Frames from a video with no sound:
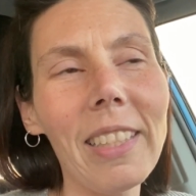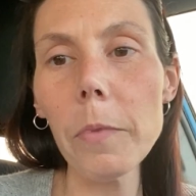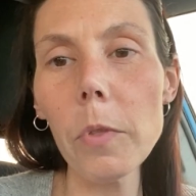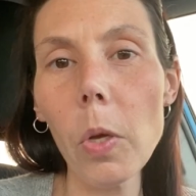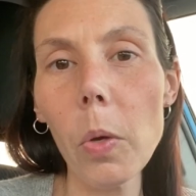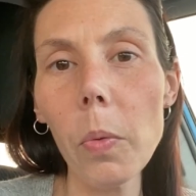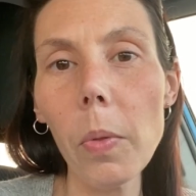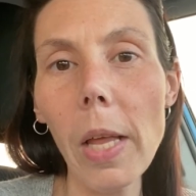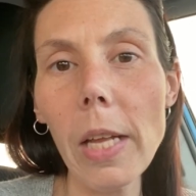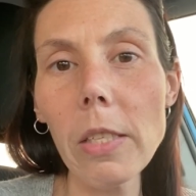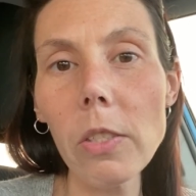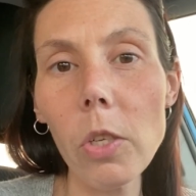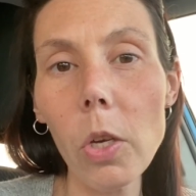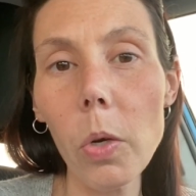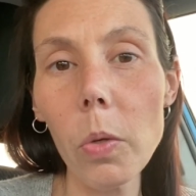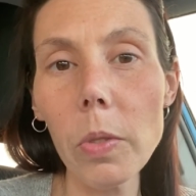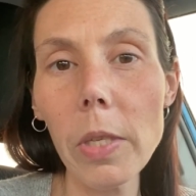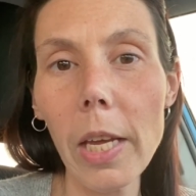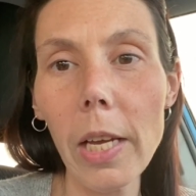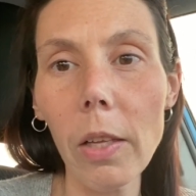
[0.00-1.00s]
So let's
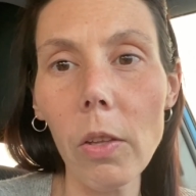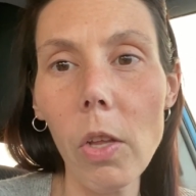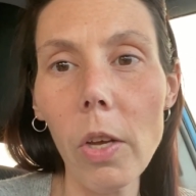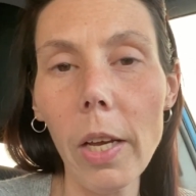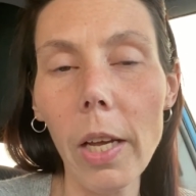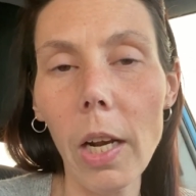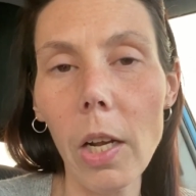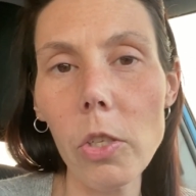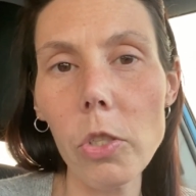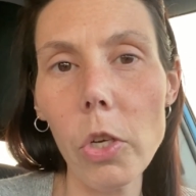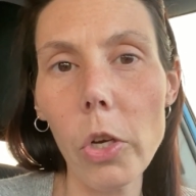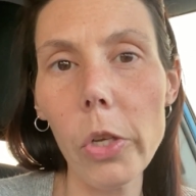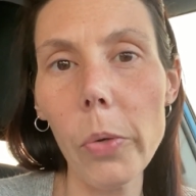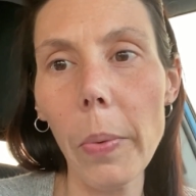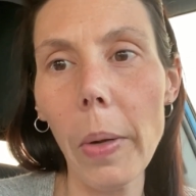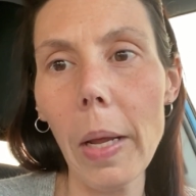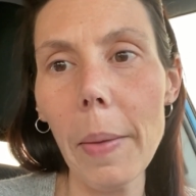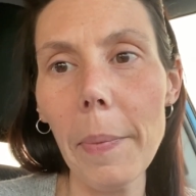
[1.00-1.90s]
go take a look, and I'll show you what I